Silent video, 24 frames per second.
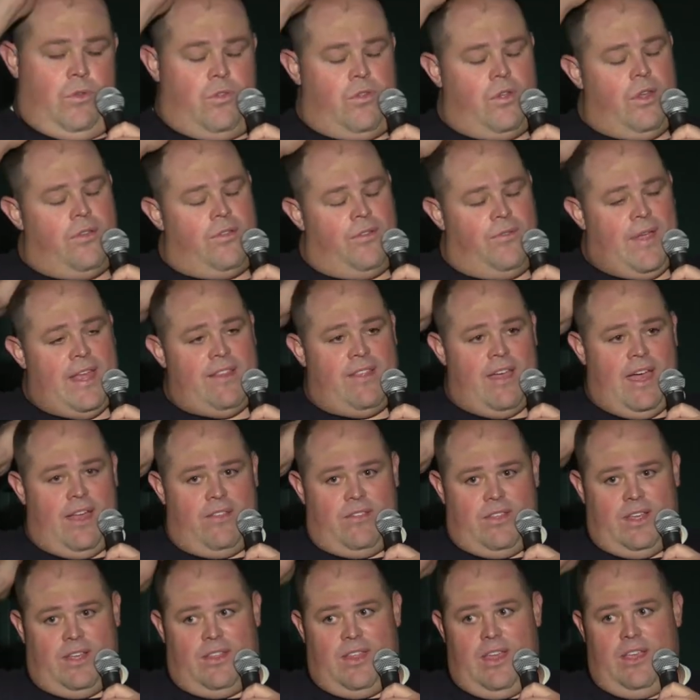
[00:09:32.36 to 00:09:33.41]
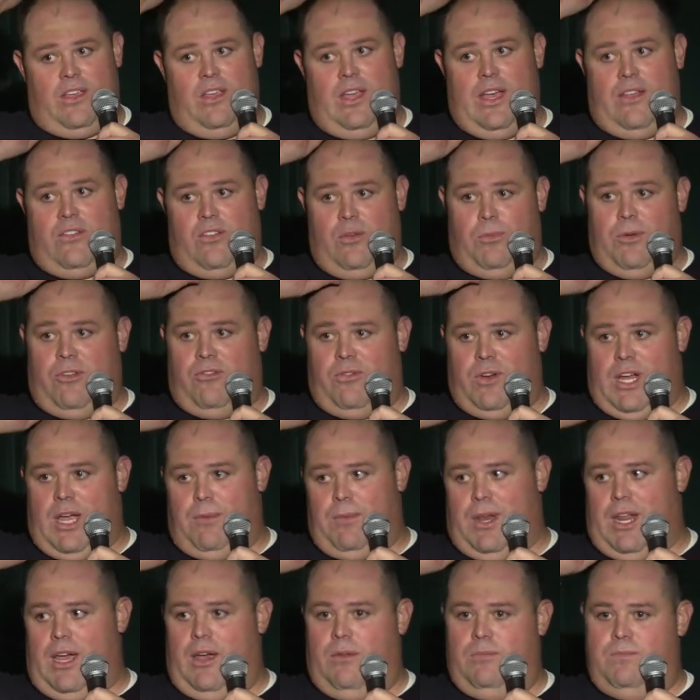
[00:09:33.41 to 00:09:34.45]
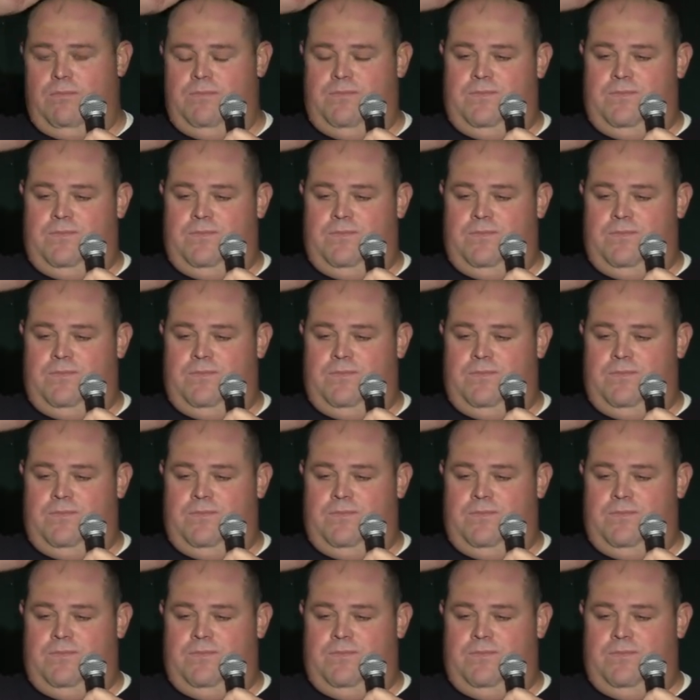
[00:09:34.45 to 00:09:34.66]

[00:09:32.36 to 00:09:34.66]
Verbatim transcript: So it's fantastic. Thank you guys so much for coming out.